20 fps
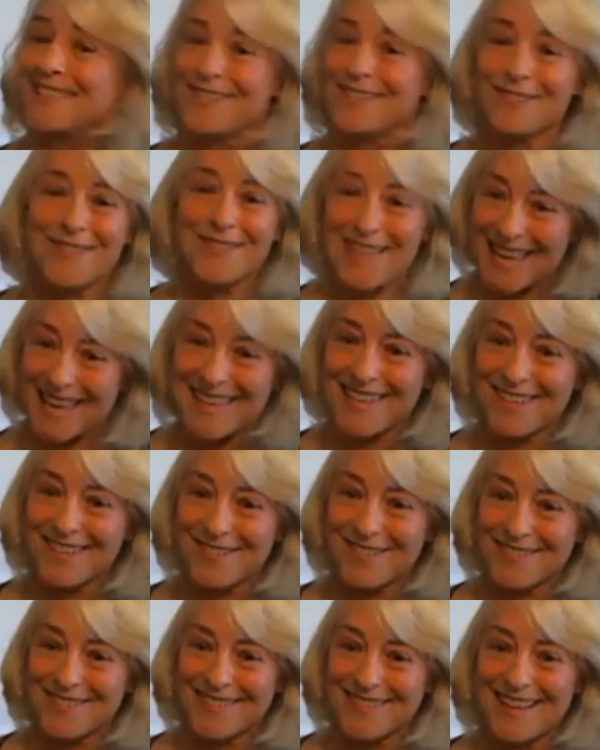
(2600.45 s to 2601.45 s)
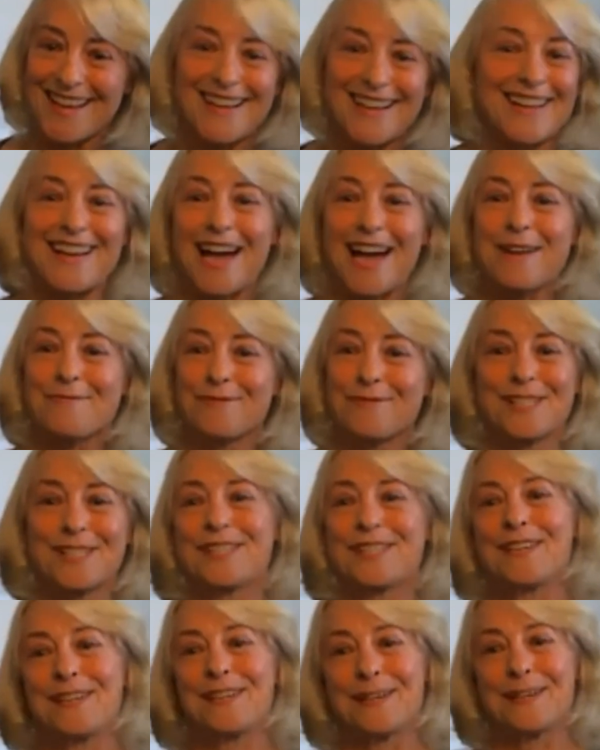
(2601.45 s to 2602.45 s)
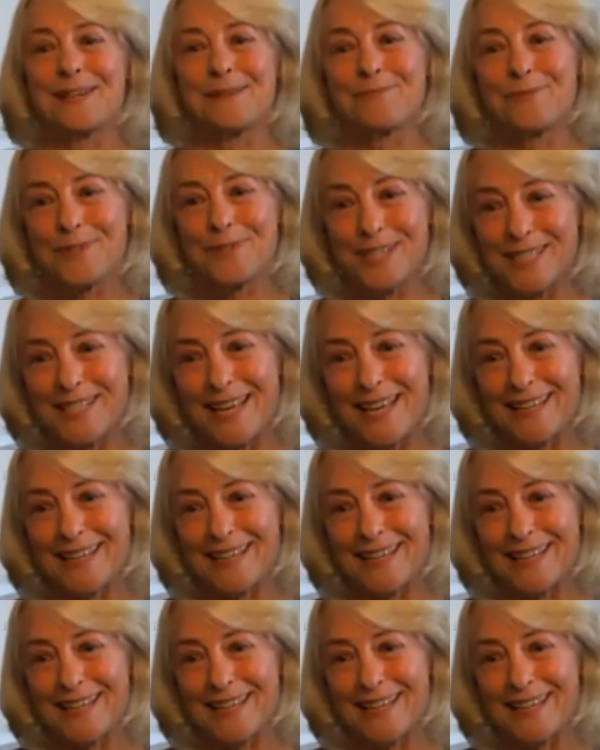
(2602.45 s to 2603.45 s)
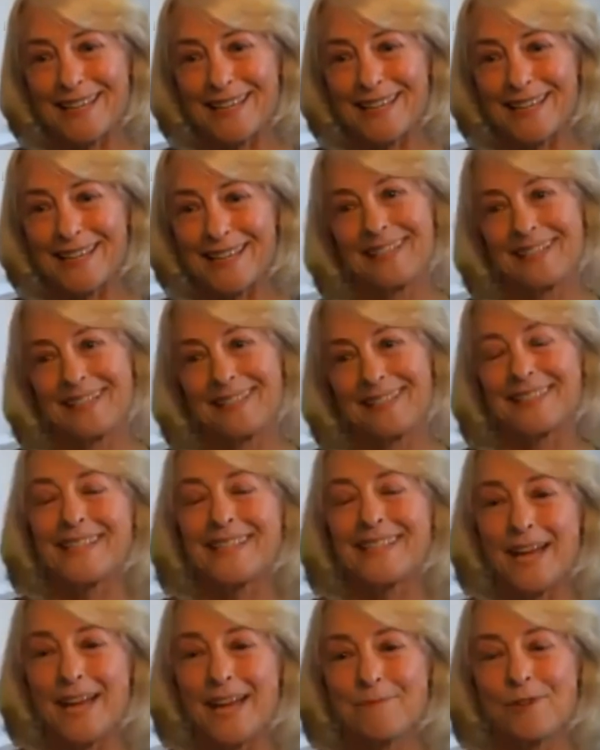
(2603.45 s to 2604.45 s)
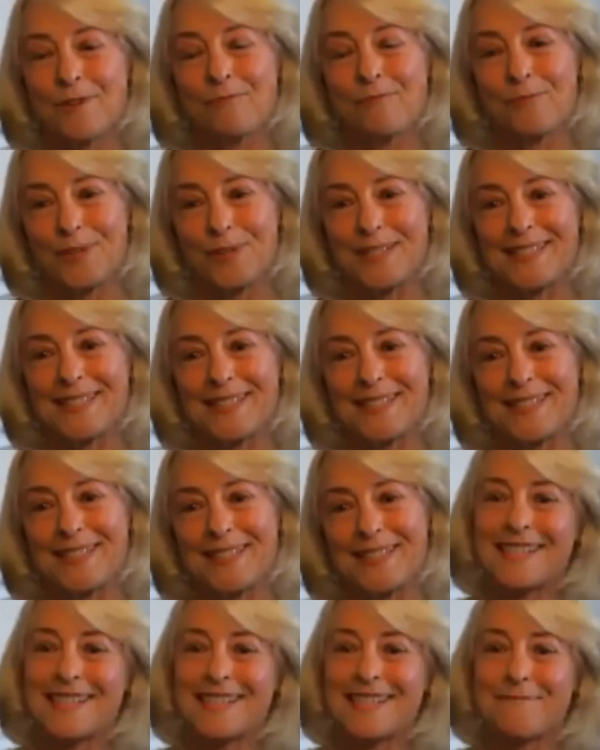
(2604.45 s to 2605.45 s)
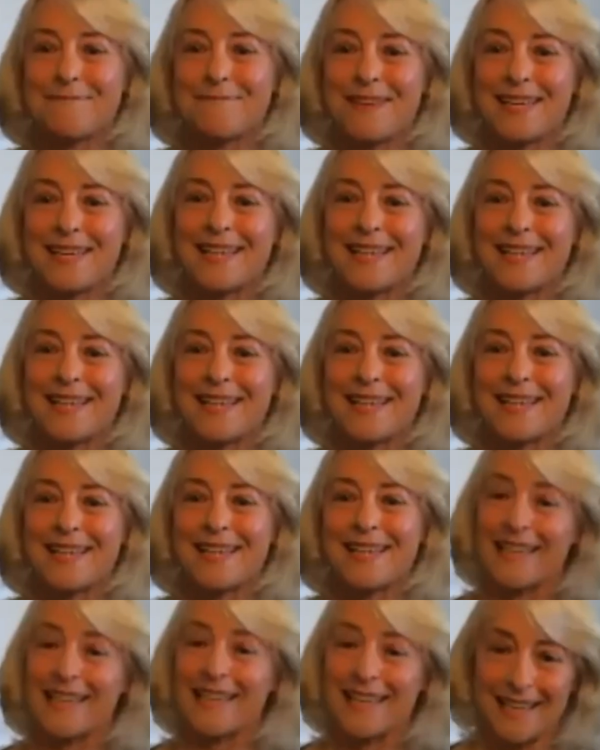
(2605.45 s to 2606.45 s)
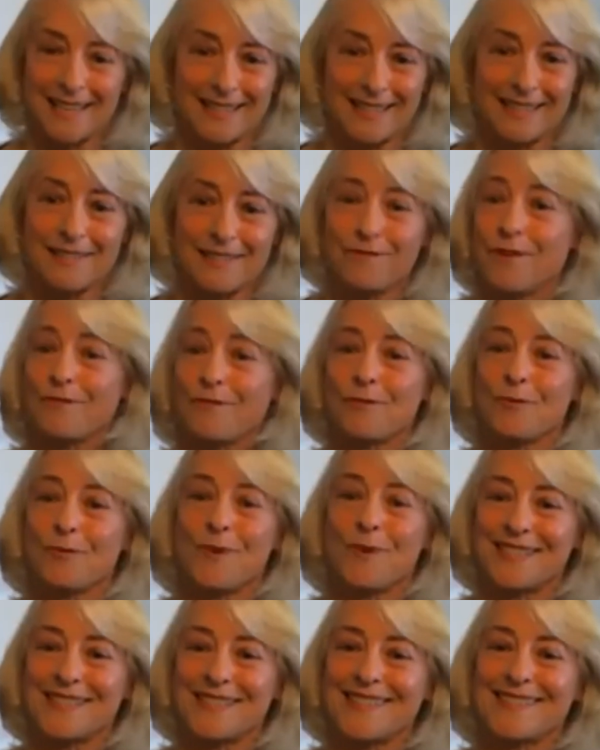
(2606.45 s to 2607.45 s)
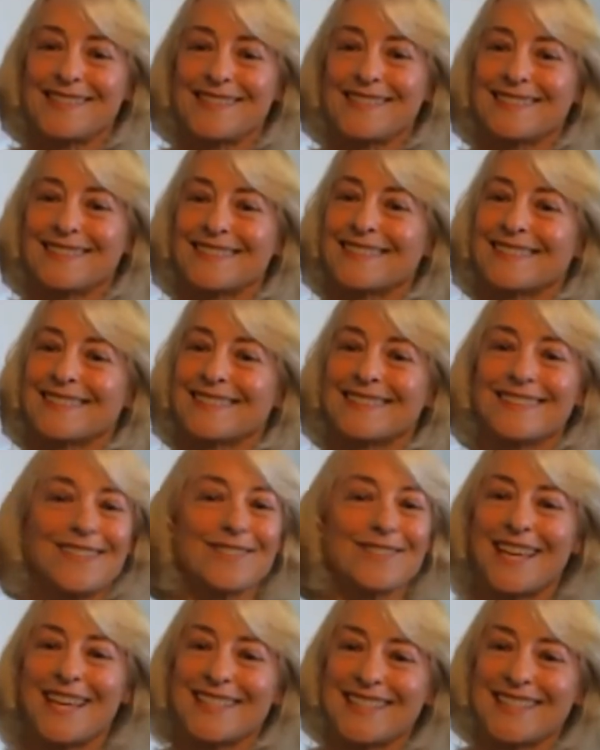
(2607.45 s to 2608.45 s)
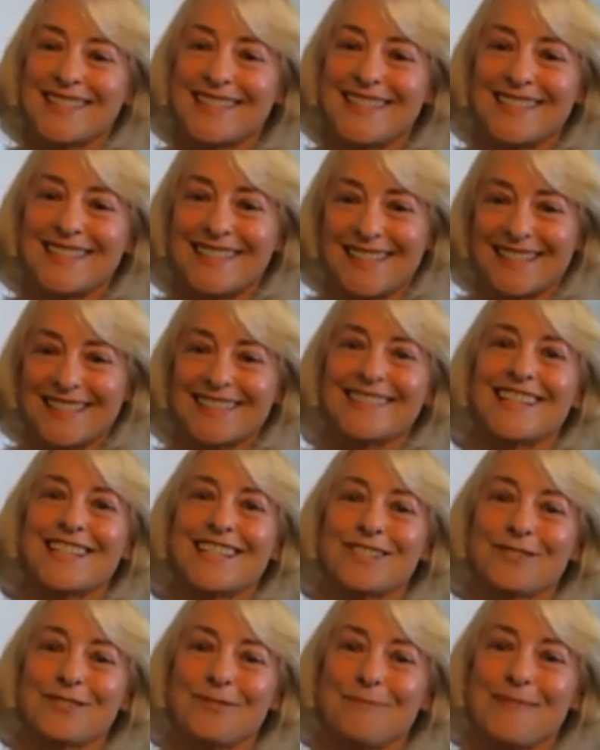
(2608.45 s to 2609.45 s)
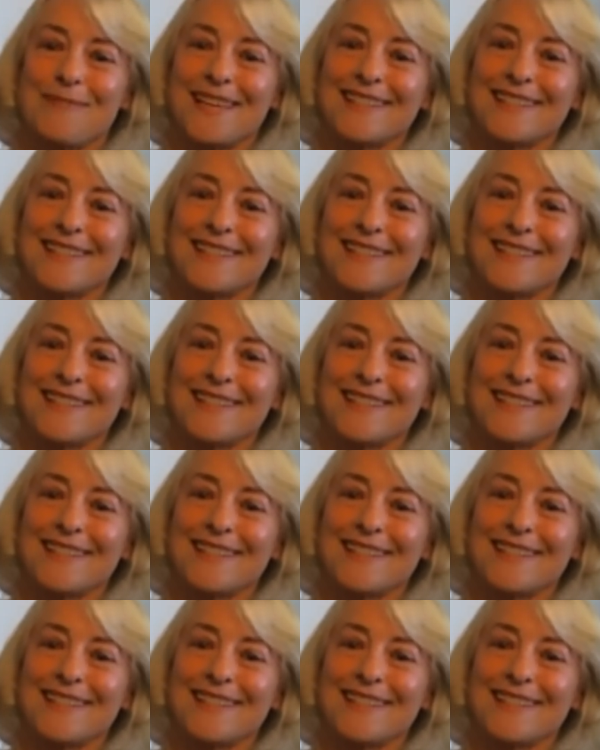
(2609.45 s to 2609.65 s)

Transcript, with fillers: So thank you. Uh, I really appreciated the time you've put into listening to me. And again, if you have questions, don't hesitate to get in touch with me.